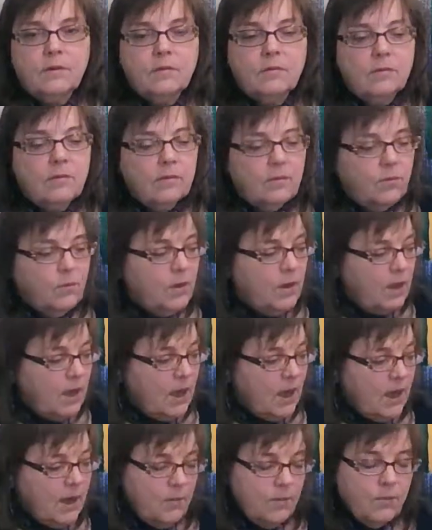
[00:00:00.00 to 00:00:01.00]
well,
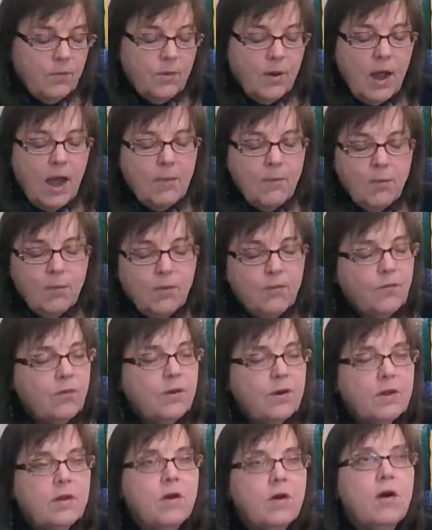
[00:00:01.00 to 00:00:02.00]
I, I prefer
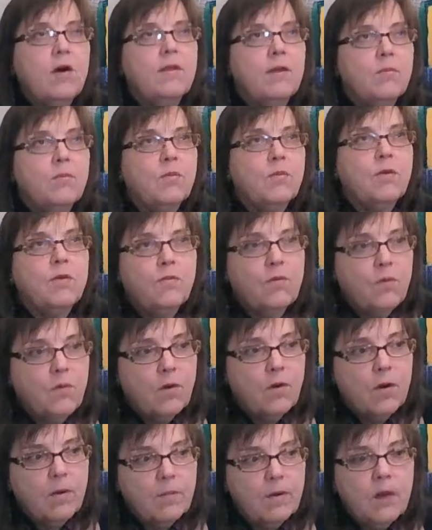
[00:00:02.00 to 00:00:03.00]
to call them
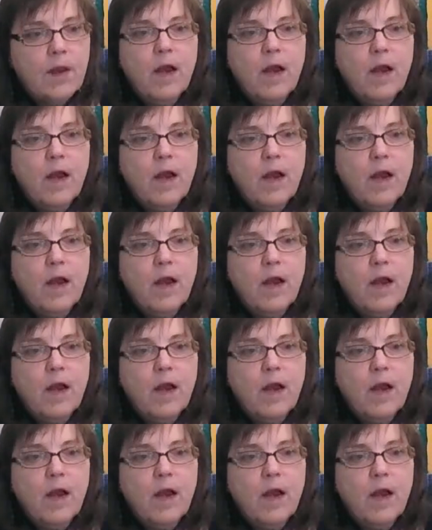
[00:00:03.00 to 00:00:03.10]
reformed.